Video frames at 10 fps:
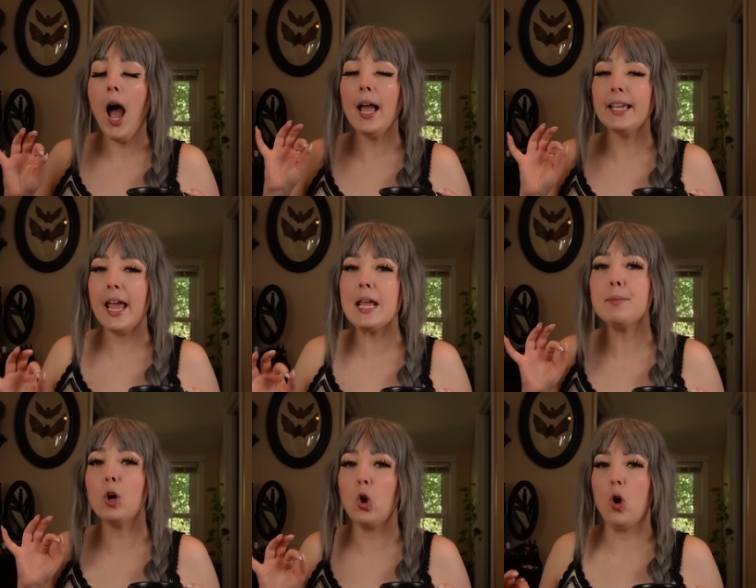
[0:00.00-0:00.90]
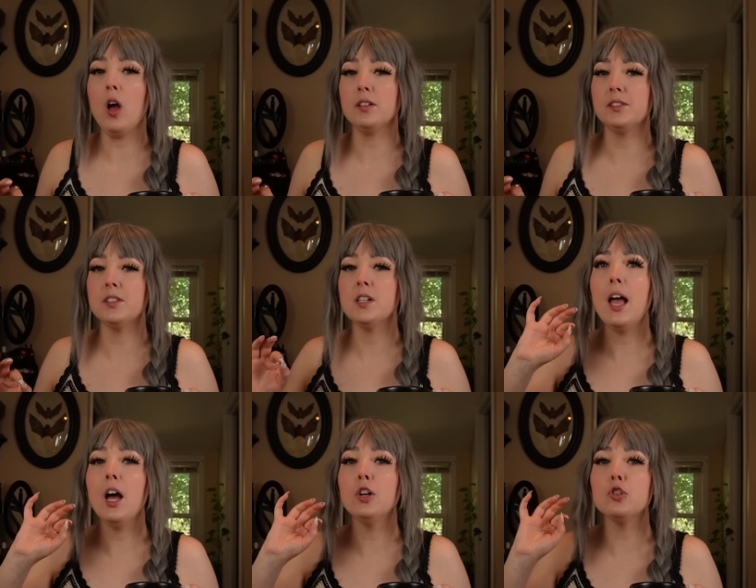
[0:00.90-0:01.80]
I came across
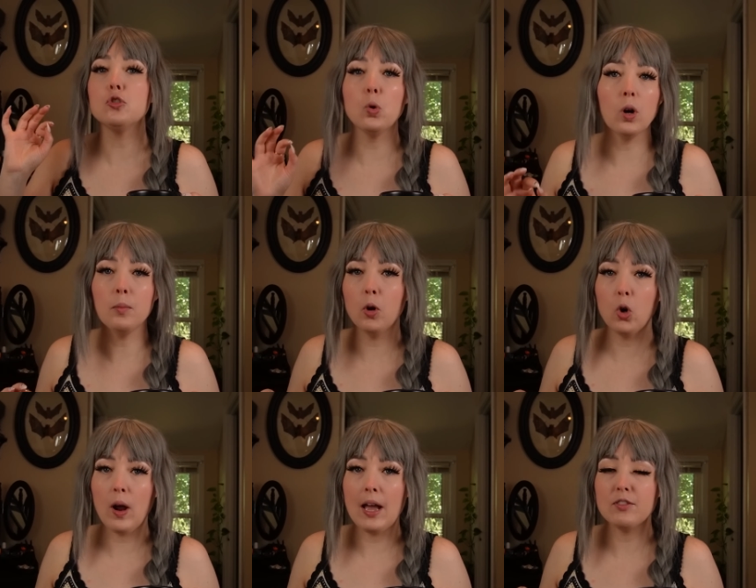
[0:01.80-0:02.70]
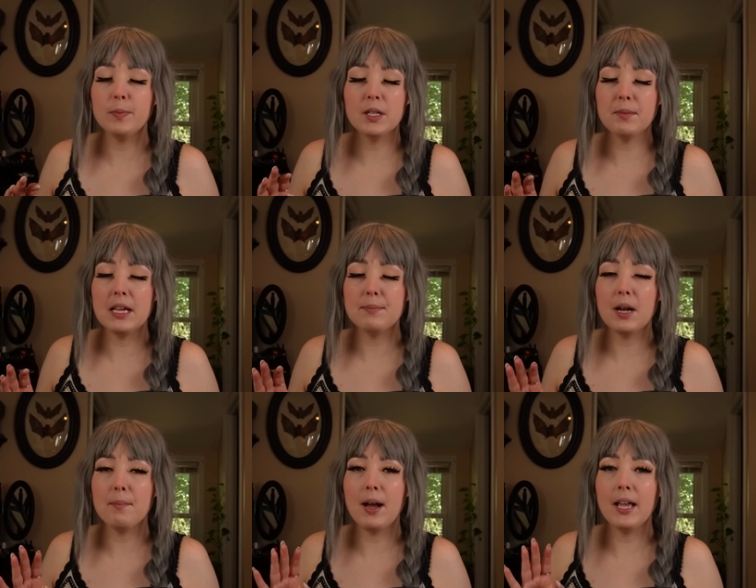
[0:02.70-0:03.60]
an adorable craft being made
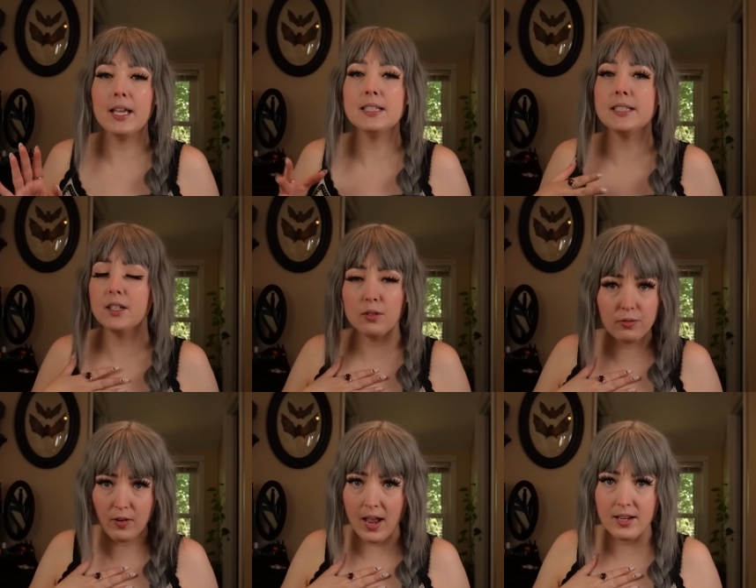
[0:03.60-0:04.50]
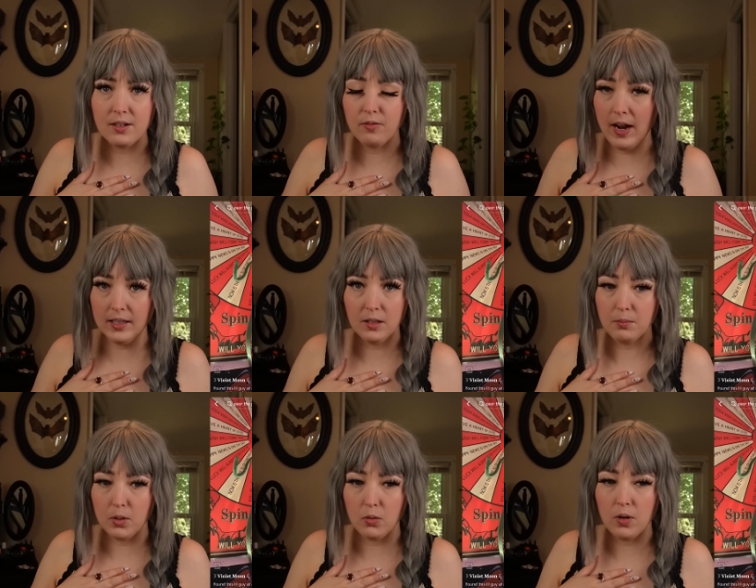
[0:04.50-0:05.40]
by my dear friend Violet
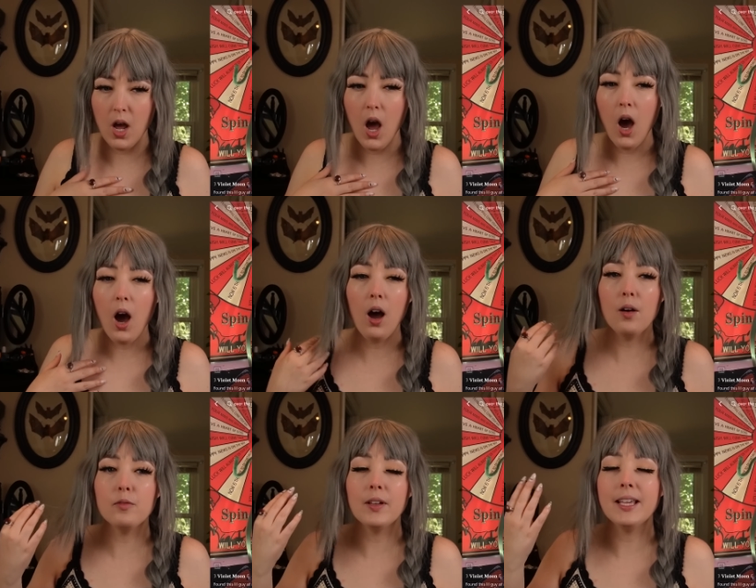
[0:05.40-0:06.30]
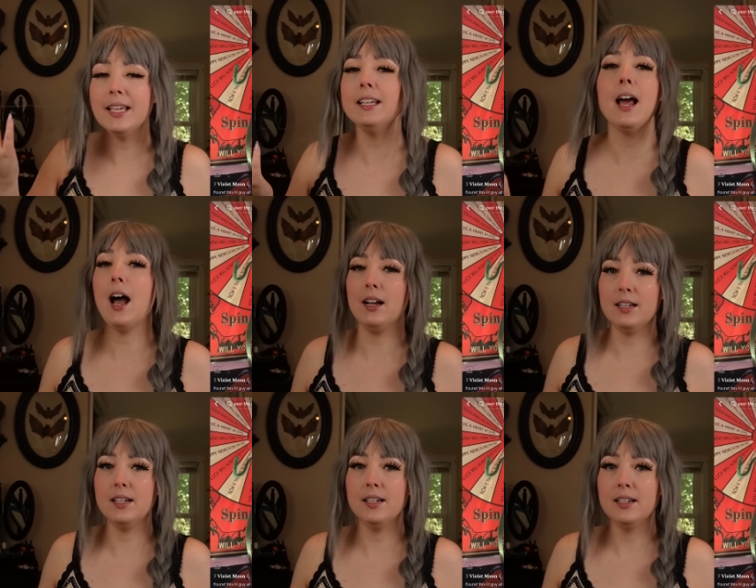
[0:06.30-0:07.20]
Moon of
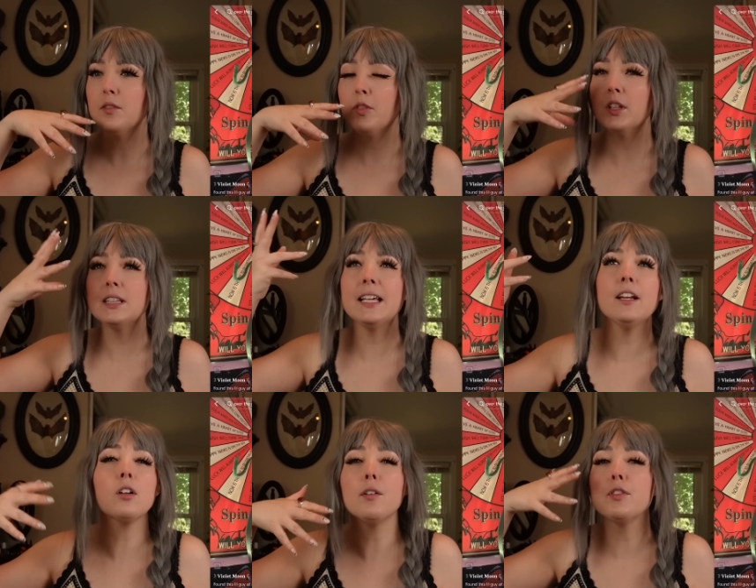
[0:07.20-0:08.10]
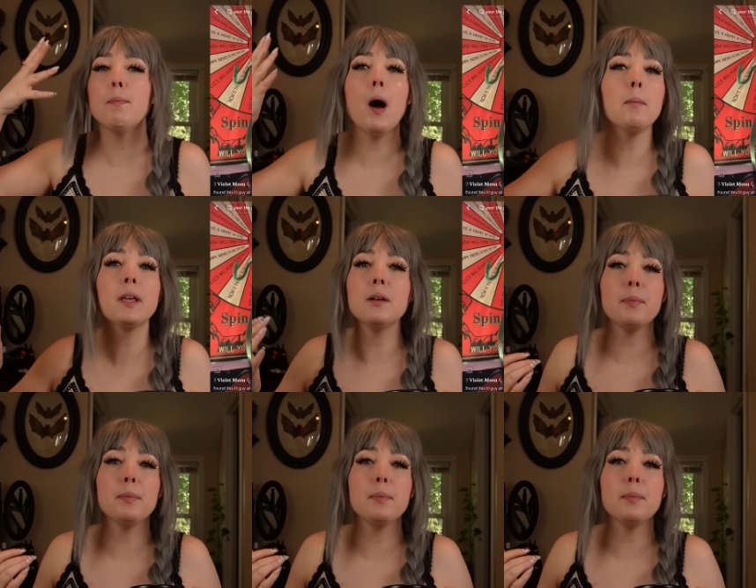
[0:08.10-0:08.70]
Enoch the leader of the pumpkin